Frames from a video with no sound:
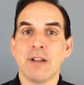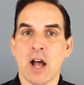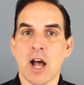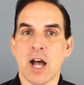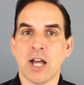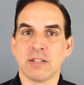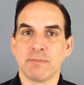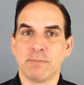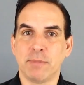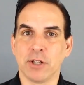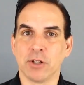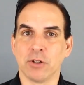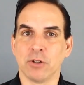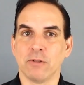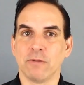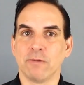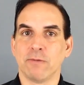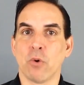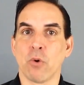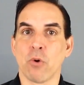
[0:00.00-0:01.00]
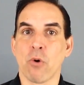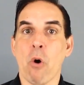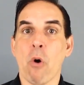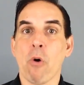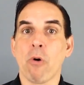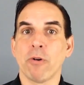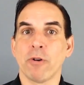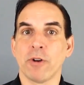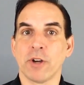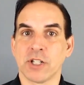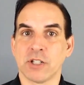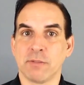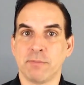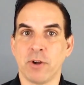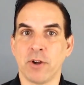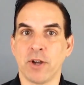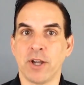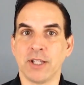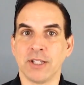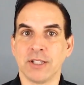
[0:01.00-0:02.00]
hospital for a horror
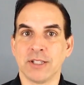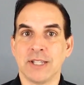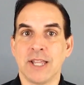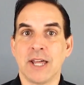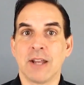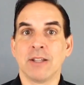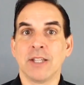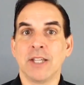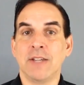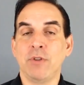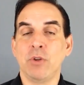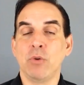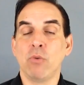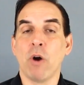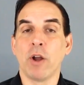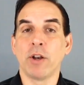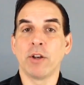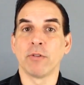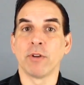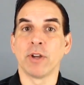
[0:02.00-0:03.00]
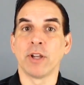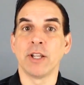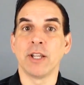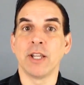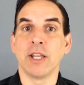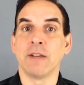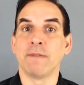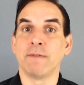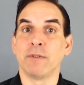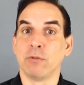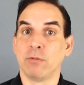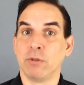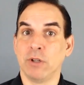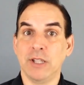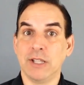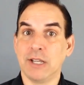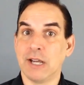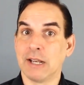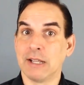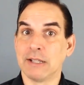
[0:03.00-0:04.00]
experience that'll leave you wondering if you
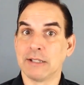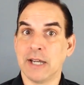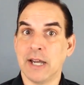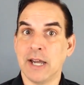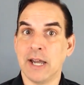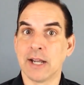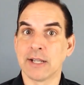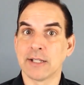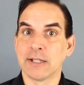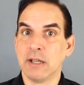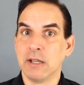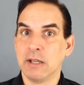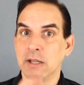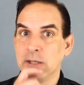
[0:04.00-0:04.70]
really got attacked.